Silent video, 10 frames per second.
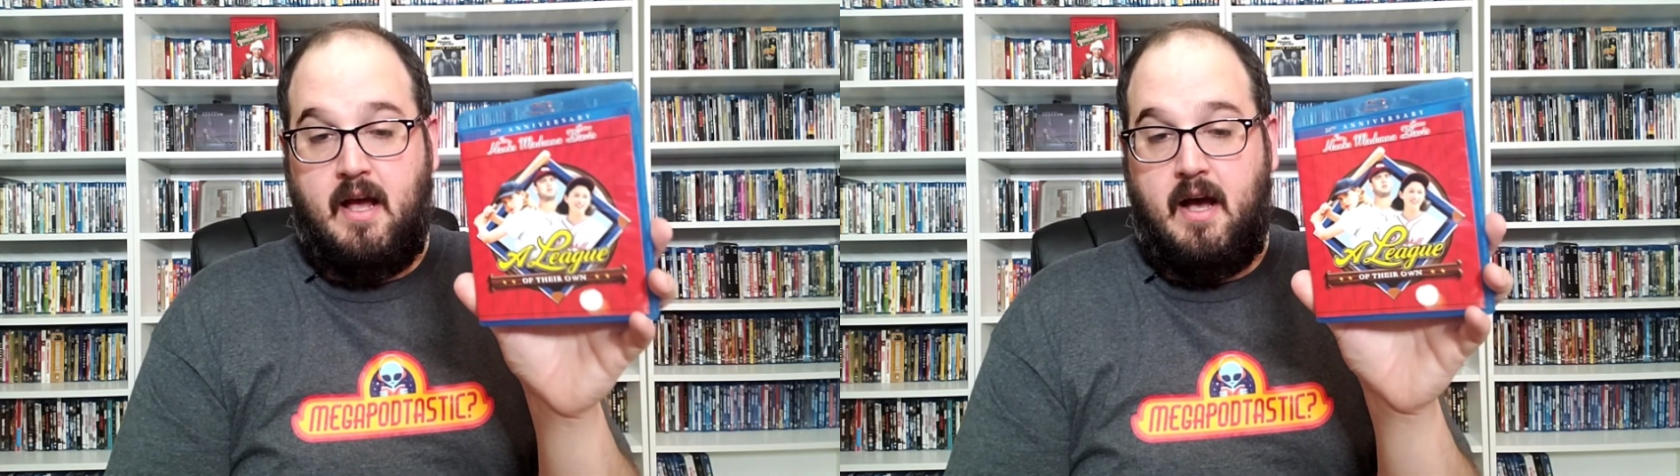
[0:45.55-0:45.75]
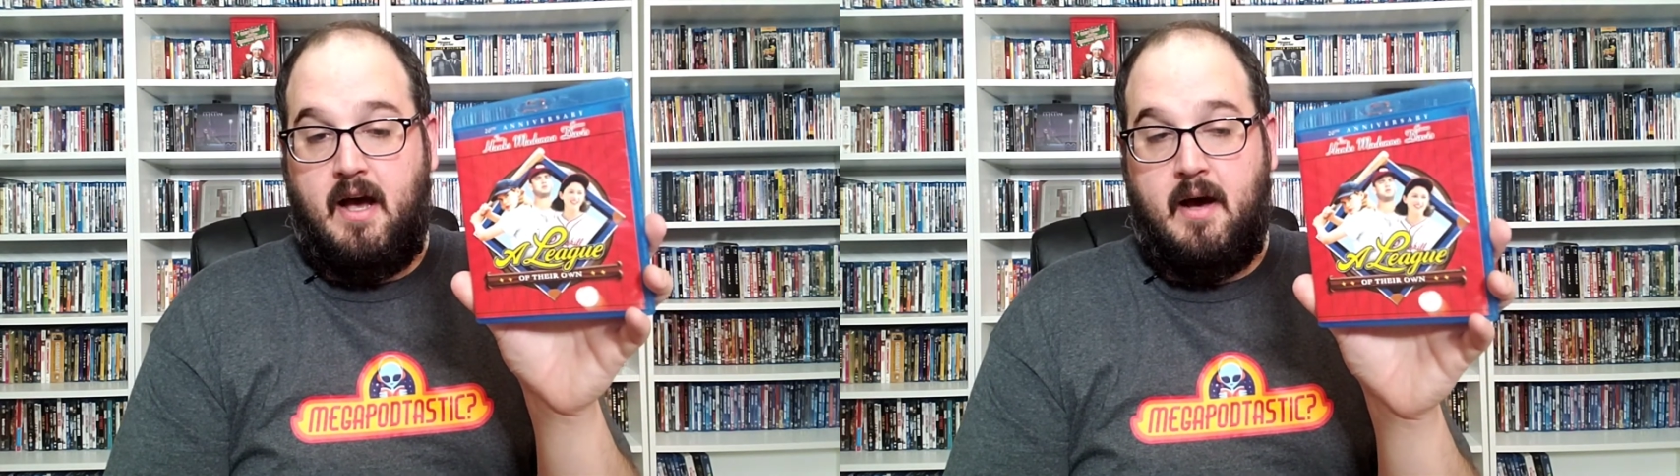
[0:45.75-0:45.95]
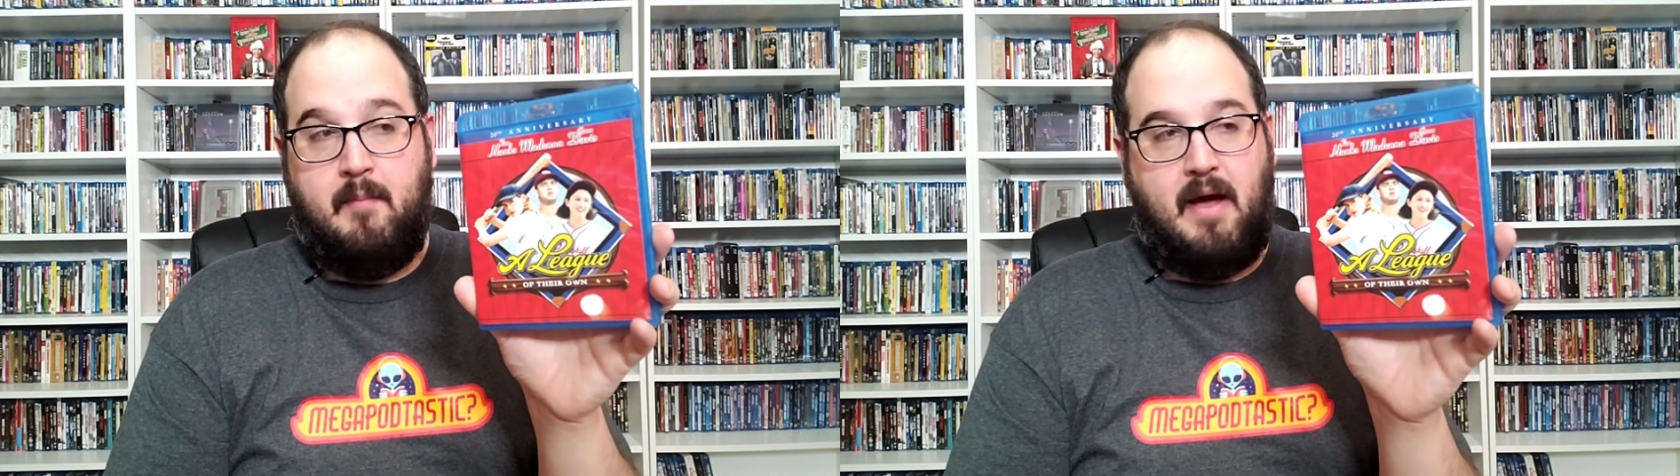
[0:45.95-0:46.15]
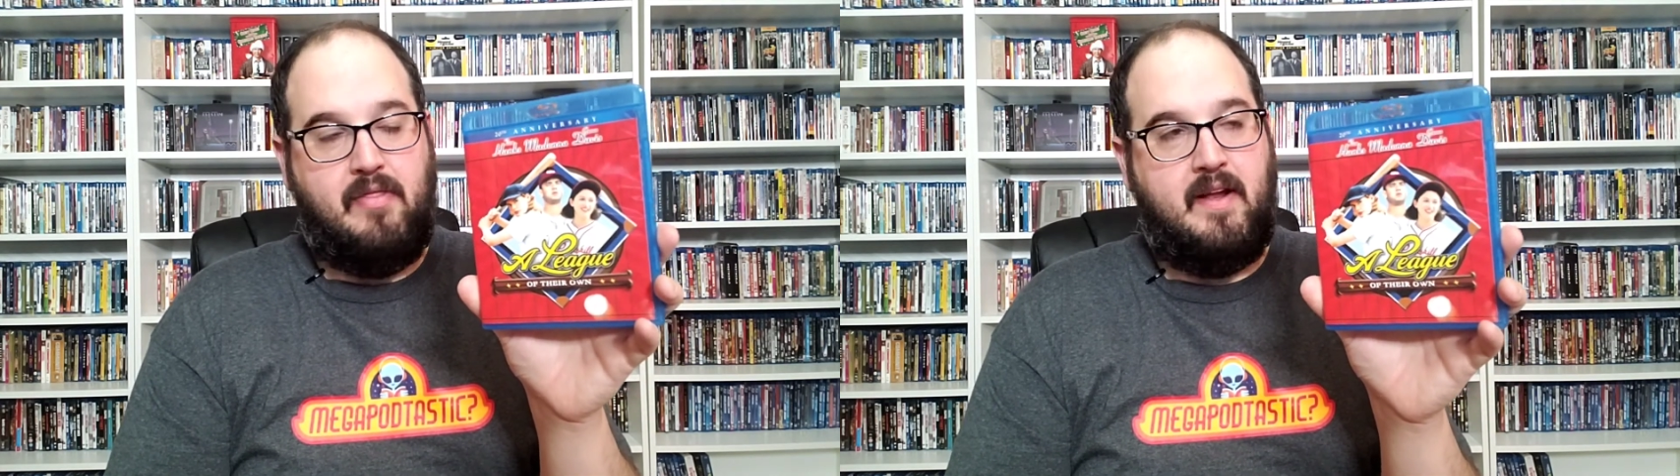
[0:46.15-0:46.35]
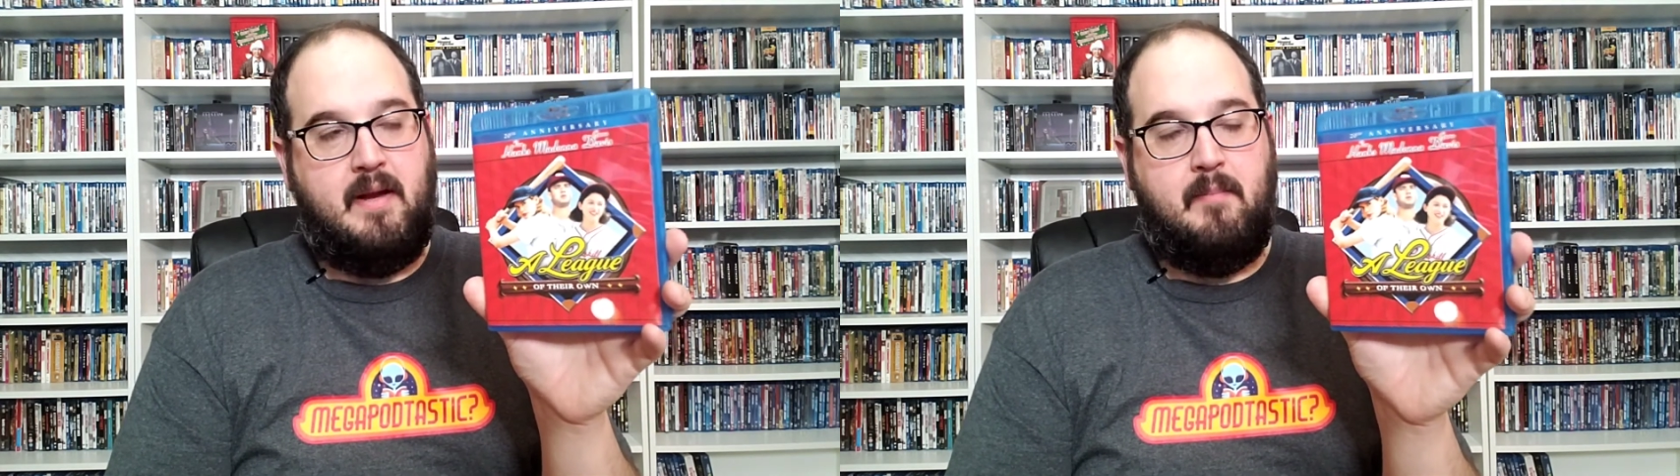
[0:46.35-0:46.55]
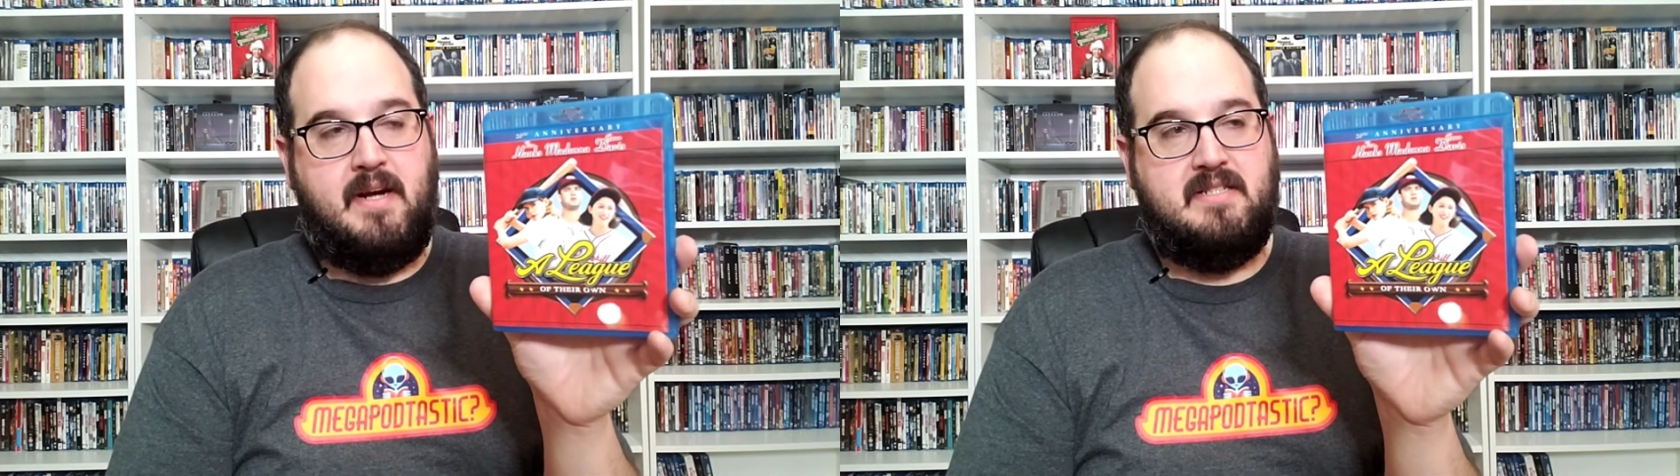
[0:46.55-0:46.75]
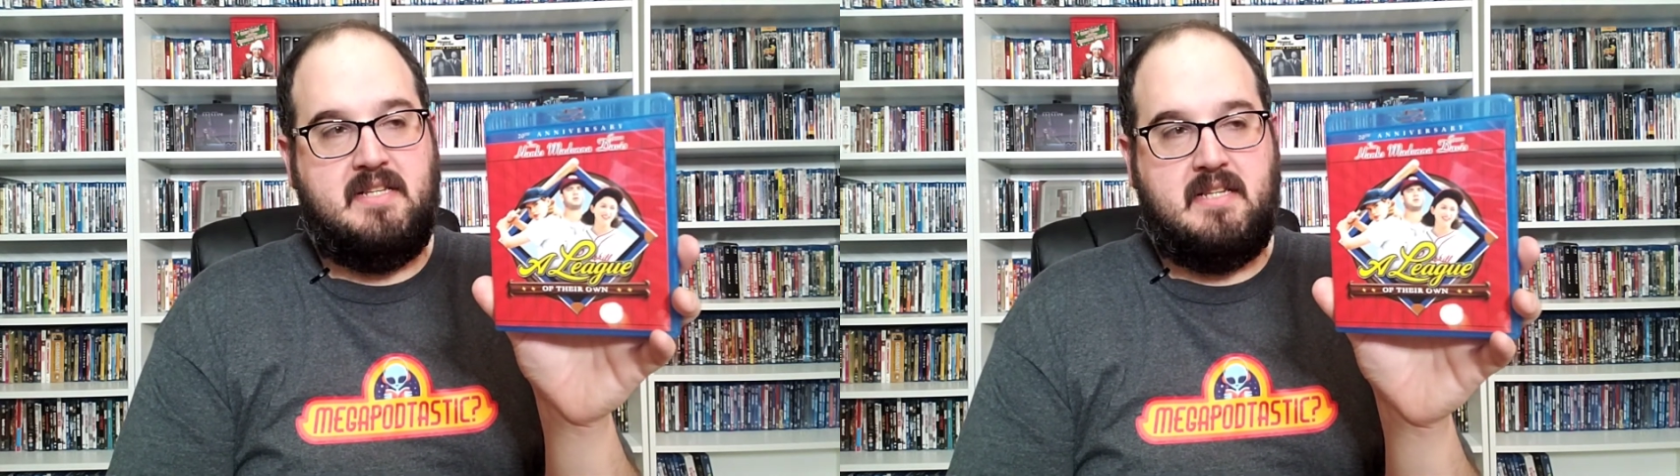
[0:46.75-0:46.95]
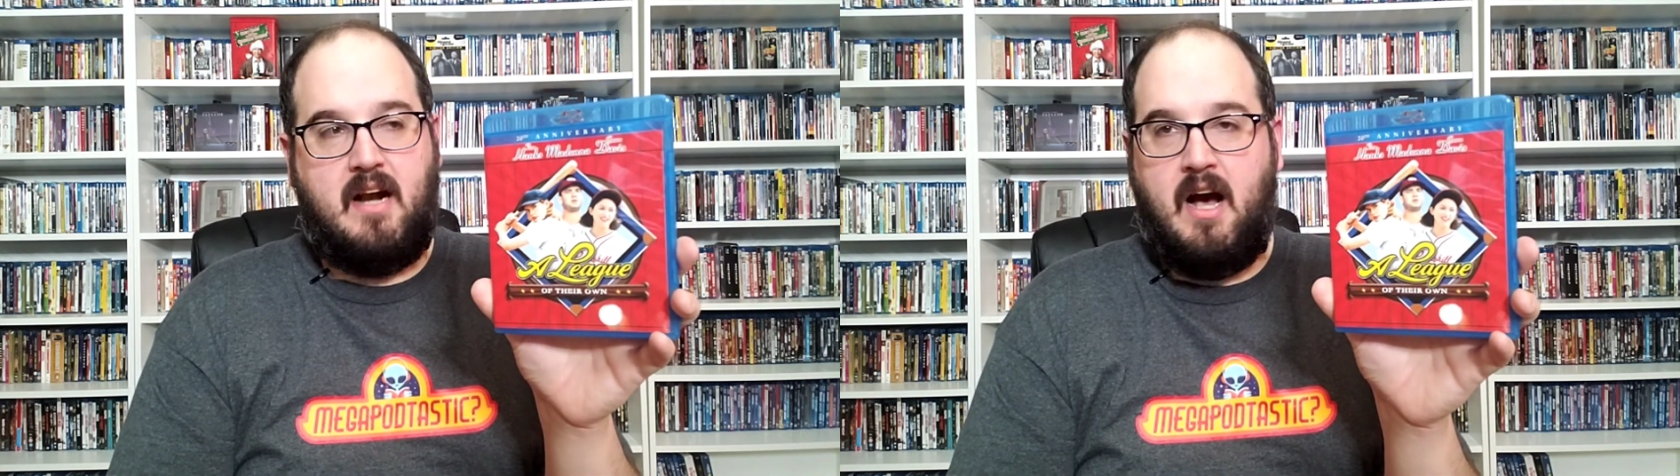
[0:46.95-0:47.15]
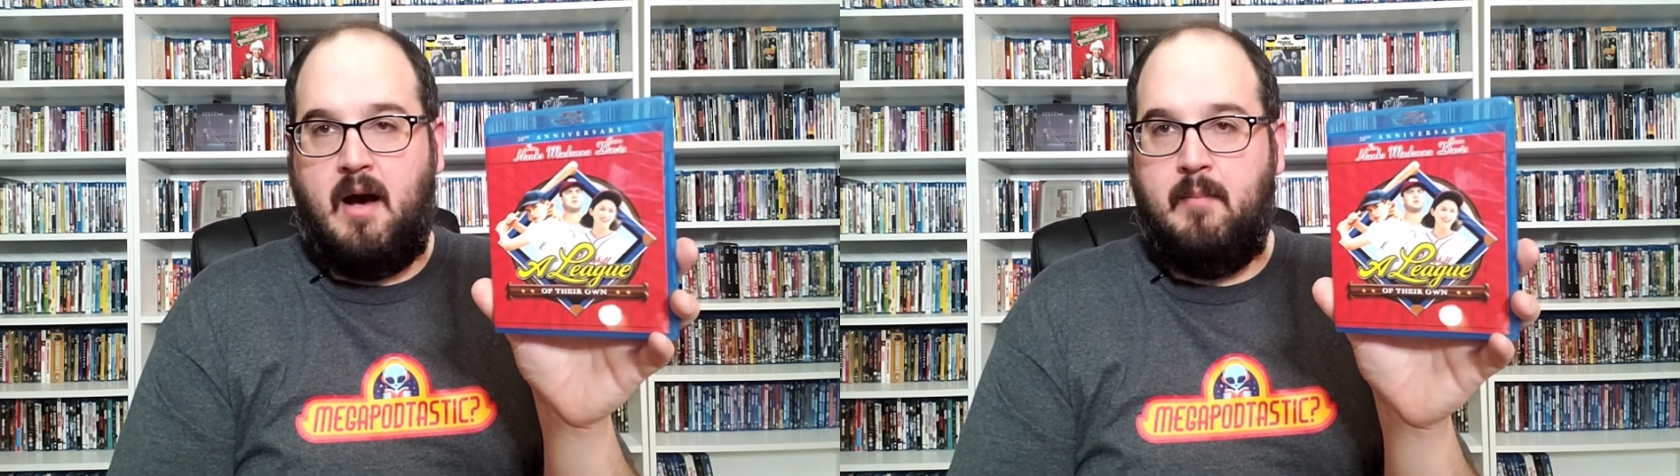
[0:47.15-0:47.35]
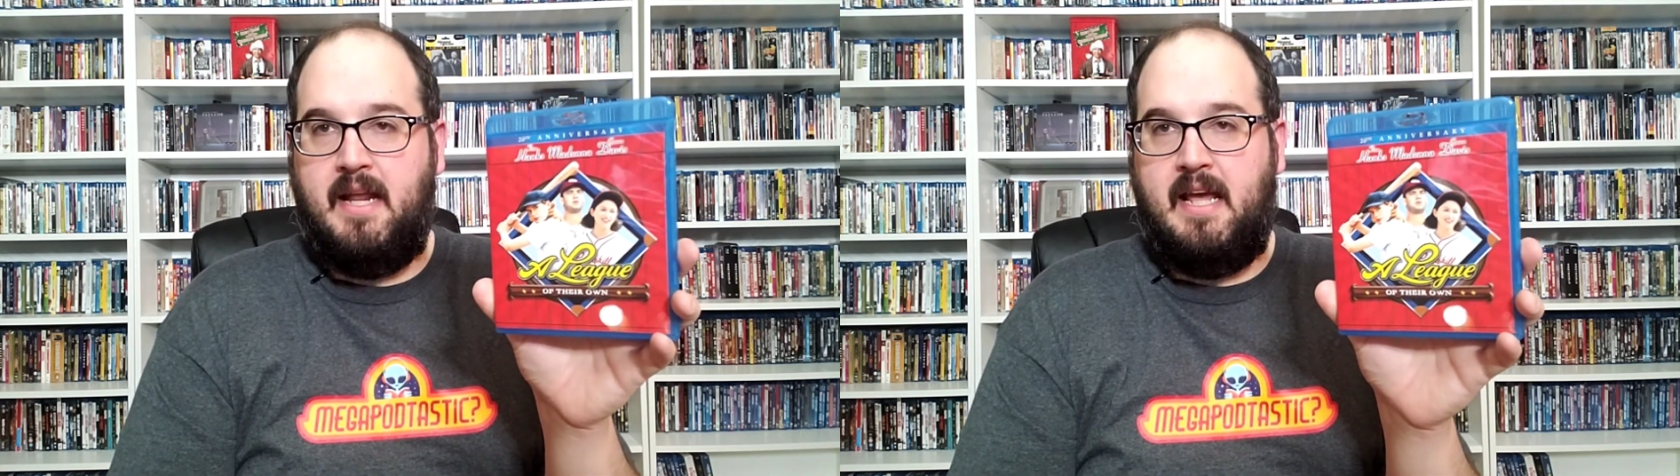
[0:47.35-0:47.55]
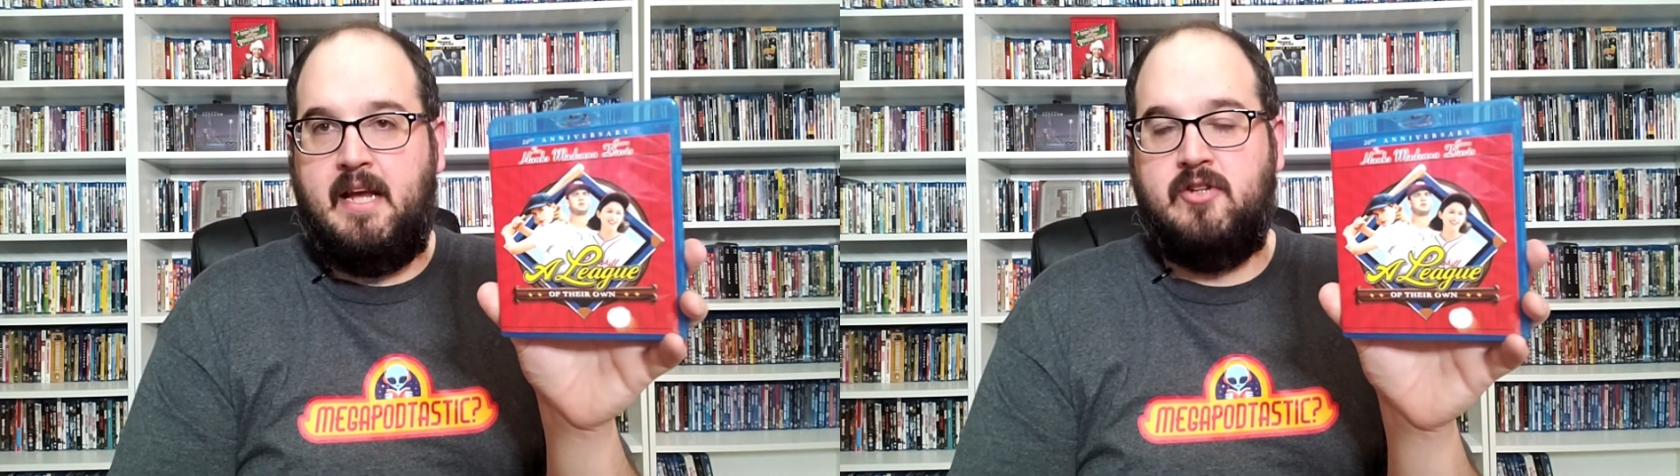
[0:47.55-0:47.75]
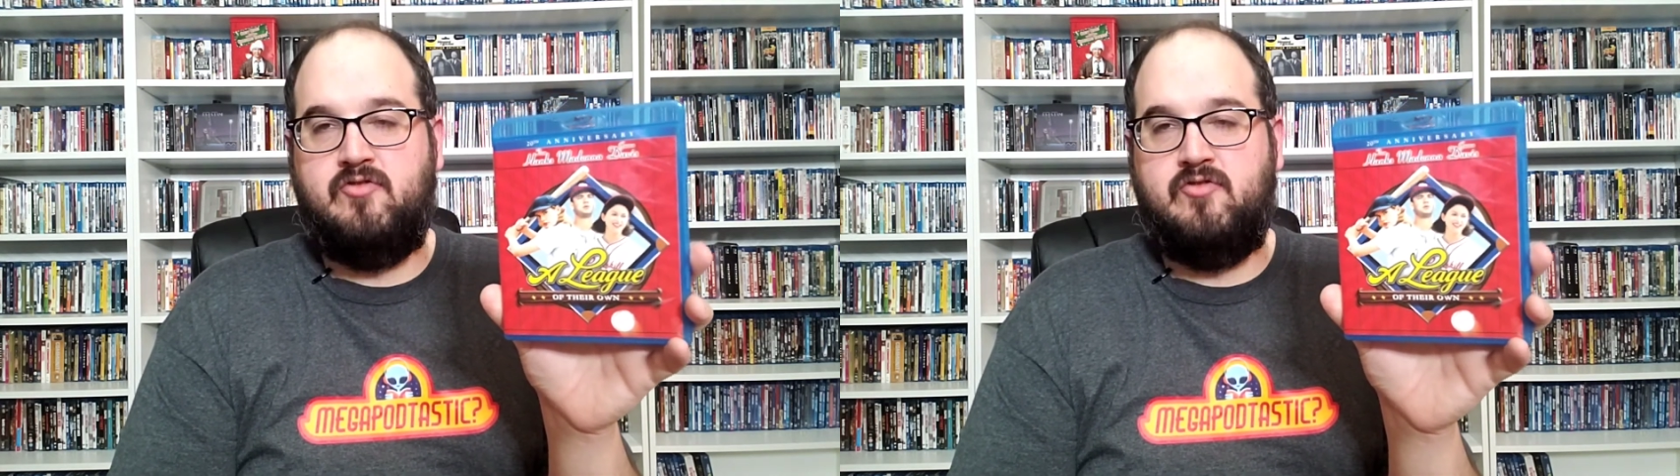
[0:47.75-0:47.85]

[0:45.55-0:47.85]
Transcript: Um, I think it mixes comedy,